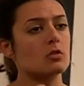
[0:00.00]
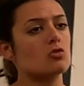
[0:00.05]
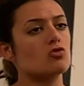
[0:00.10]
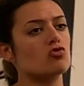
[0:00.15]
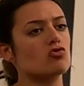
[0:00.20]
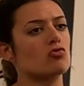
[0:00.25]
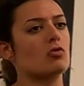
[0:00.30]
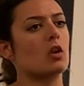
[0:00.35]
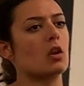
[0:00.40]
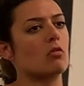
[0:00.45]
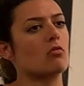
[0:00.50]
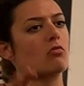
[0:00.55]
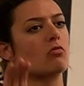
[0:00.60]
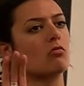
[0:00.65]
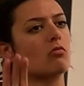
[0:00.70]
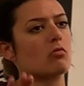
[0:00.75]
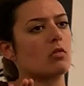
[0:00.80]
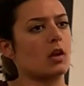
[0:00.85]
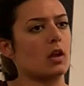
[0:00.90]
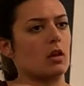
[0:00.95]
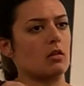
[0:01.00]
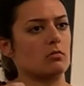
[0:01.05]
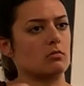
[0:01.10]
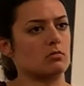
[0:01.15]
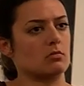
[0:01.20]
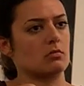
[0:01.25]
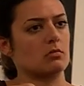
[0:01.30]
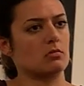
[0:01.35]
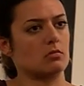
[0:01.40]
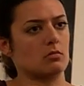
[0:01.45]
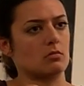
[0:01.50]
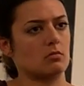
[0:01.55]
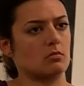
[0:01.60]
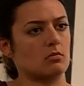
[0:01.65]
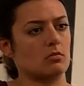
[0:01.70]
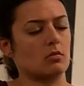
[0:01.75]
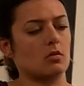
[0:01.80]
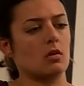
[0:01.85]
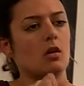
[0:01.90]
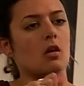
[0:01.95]
Autorhythmic fibers
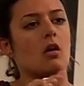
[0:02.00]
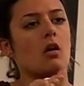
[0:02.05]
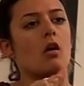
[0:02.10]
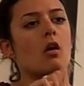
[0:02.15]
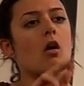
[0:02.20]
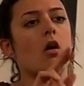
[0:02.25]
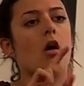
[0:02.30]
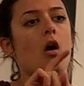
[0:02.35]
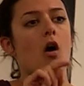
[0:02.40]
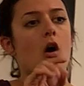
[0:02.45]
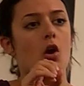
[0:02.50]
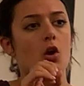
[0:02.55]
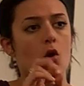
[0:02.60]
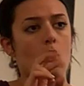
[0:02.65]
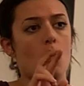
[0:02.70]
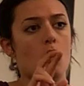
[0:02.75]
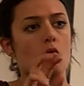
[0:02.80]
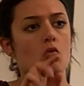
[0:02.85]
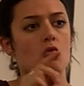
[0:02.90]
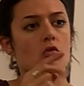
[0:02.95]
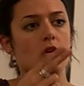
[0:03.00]
generate